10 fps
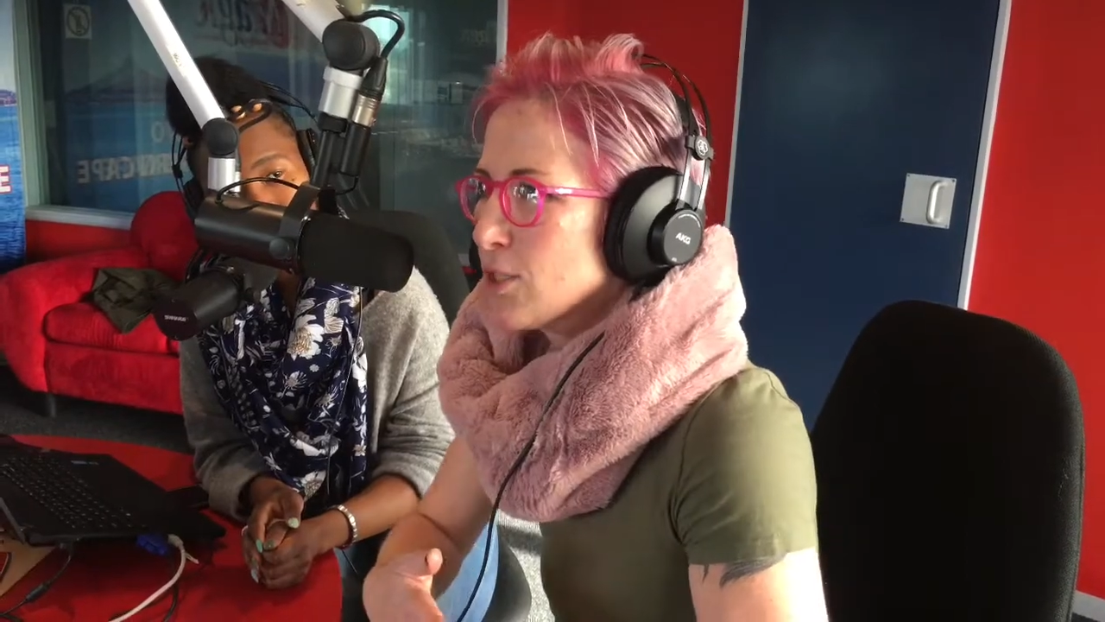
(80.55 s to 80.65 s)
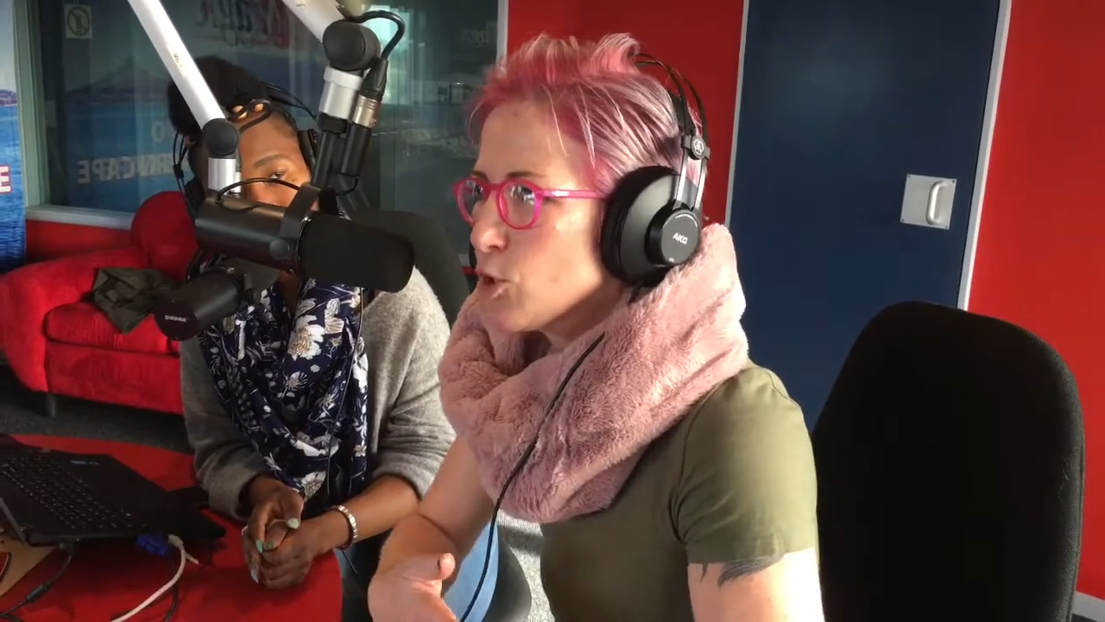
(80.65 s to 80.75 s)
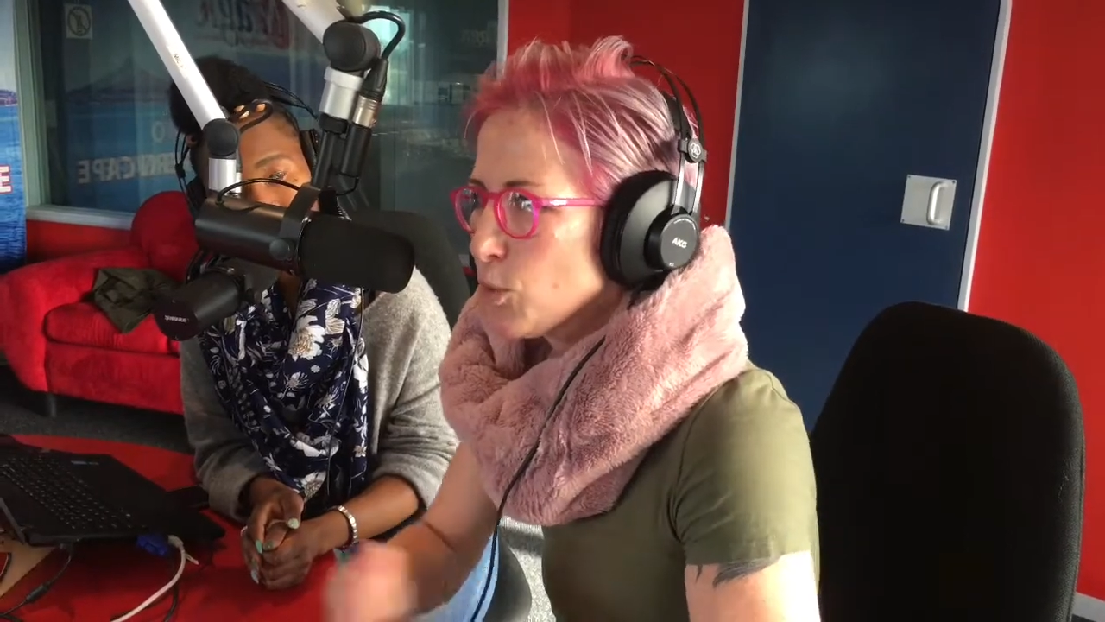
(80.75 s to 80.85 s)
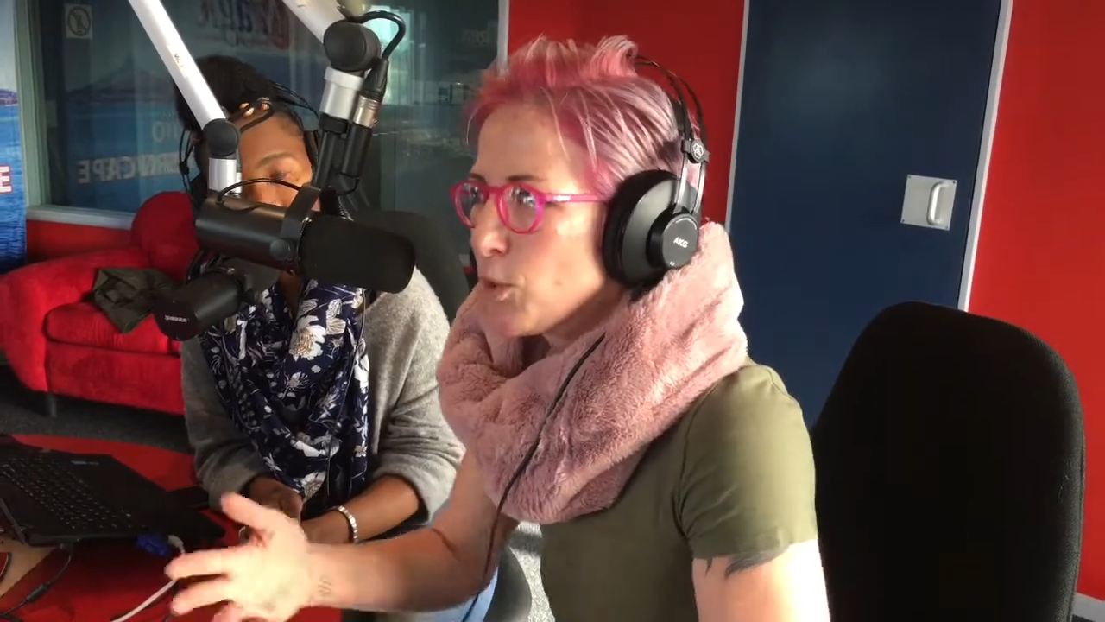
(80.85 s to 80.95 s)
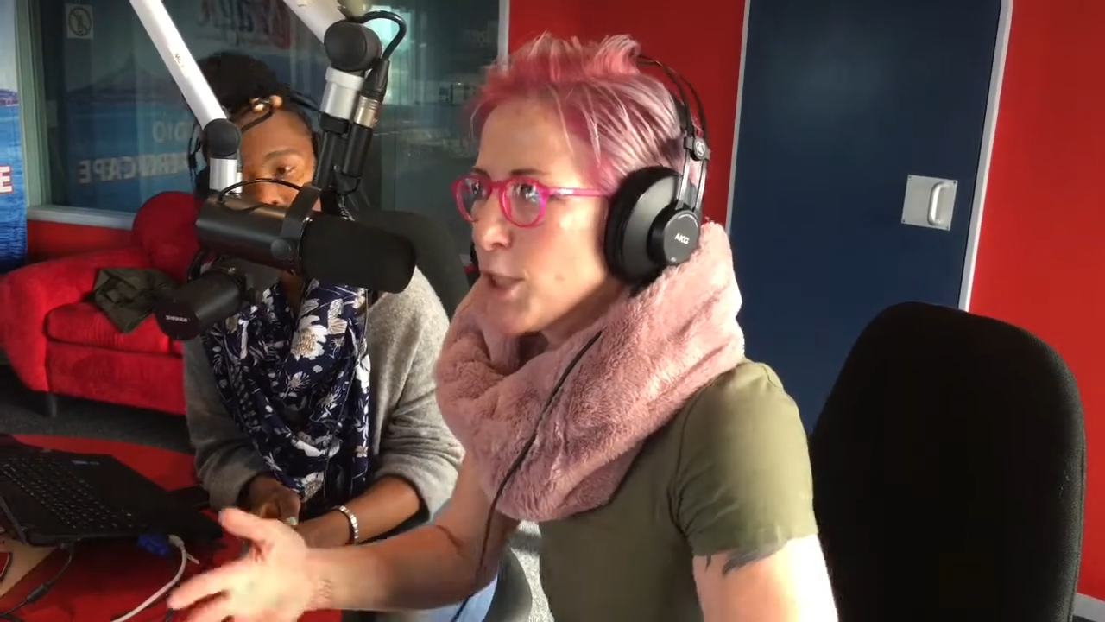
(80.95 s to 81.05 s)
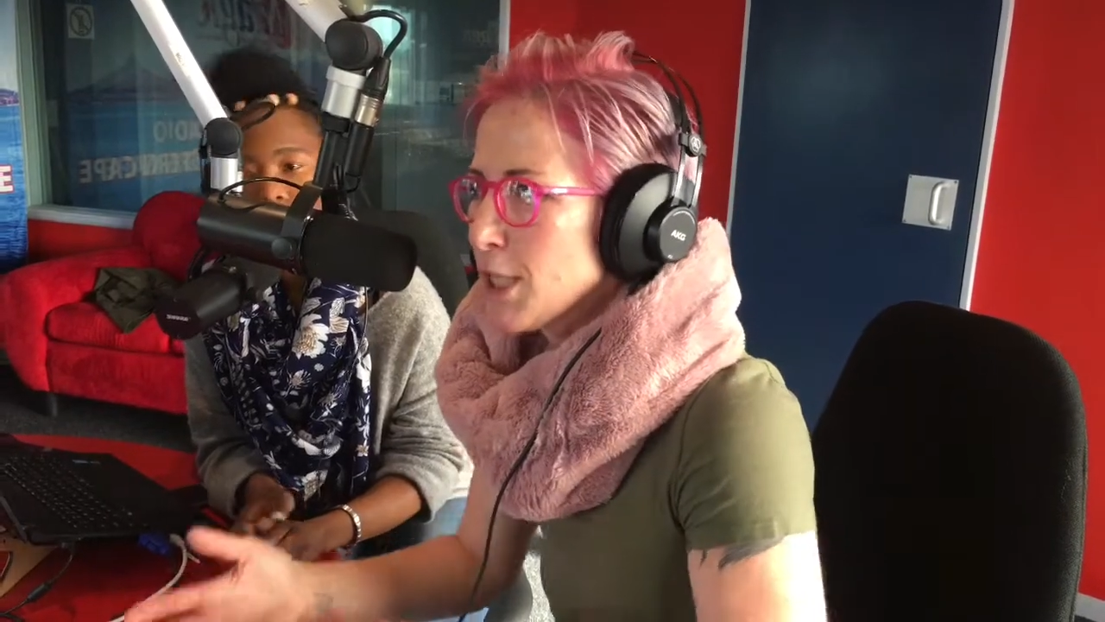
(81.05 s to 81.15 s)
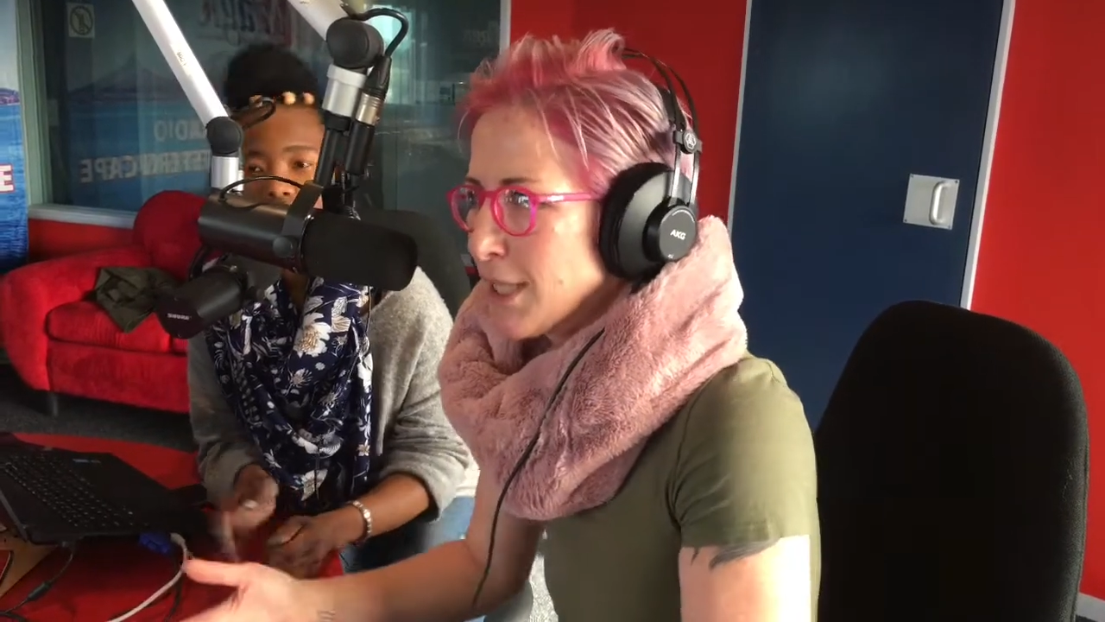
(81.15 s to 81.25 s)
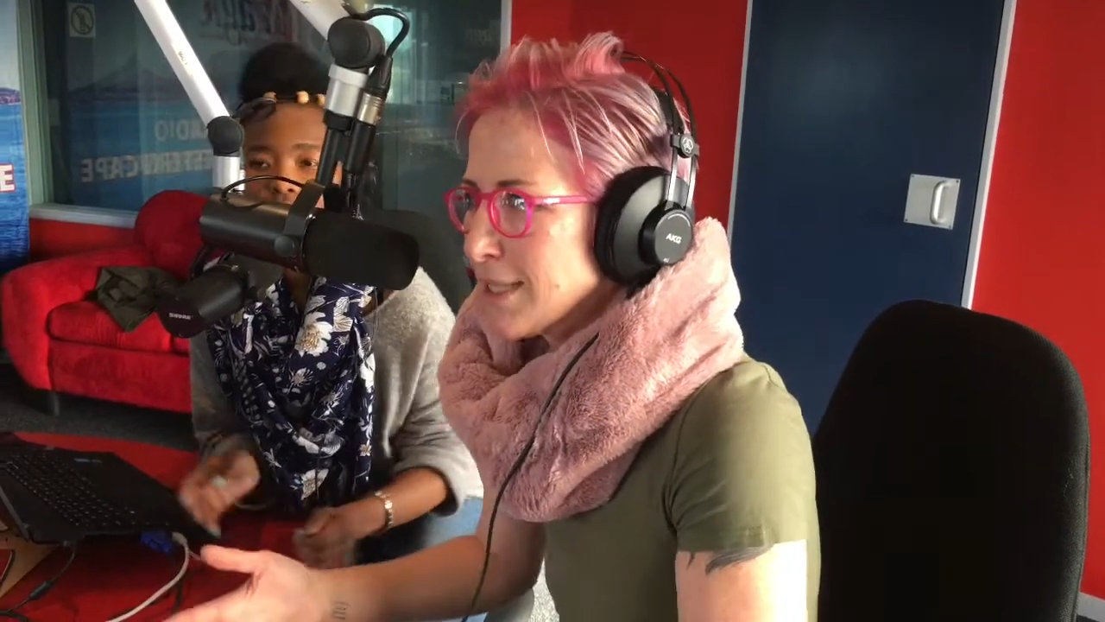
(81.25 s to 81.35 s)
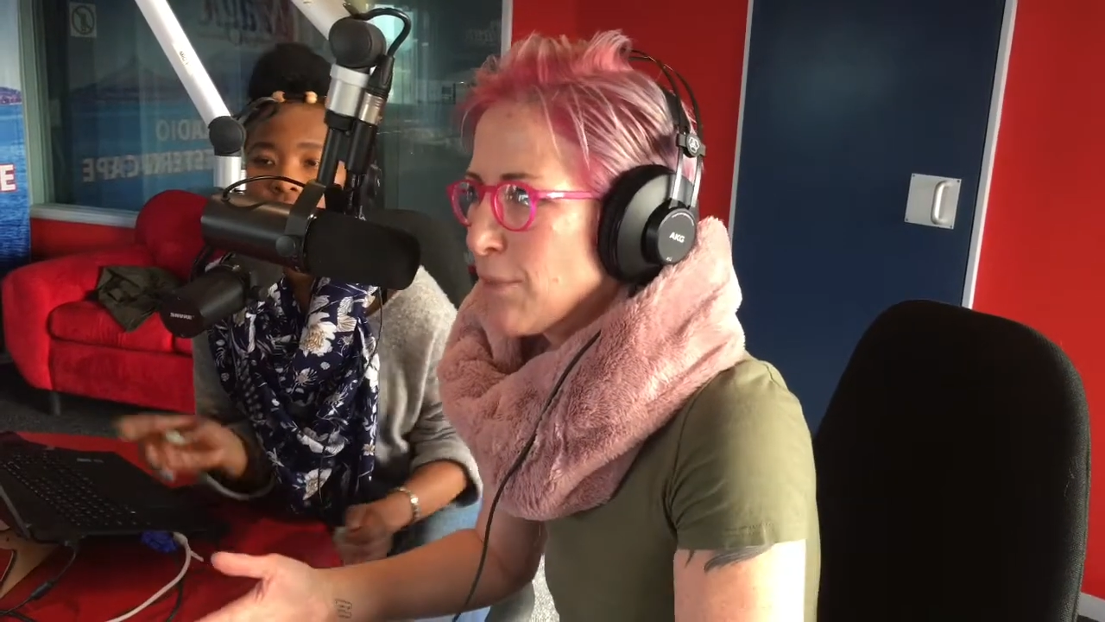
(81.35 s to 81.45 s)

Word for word: do all the things